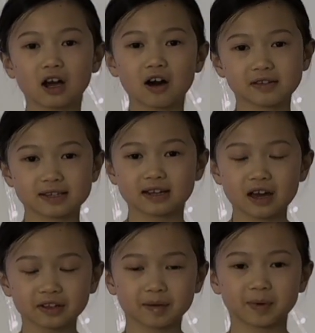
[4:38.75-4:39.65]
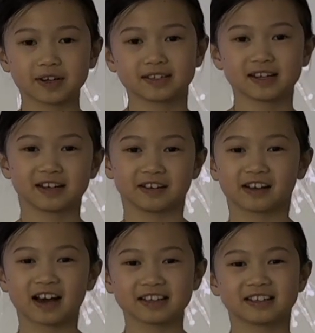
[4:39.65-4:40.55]
calls another person
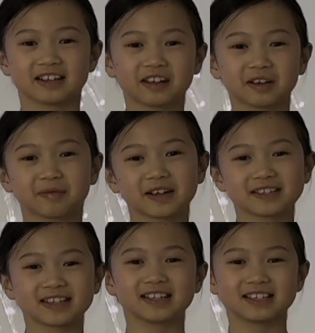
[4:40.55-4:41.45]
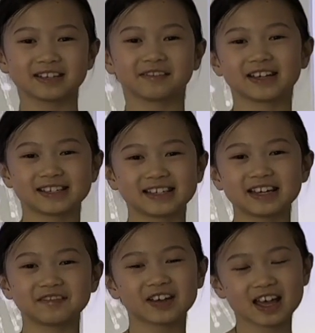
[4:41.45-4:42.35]
who calls another person to
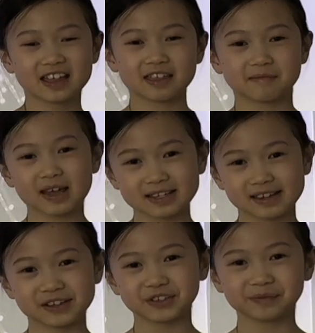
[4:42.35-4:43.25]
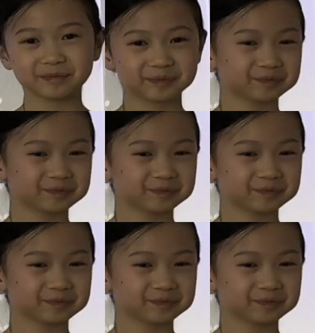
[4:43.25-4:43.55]
receive the message.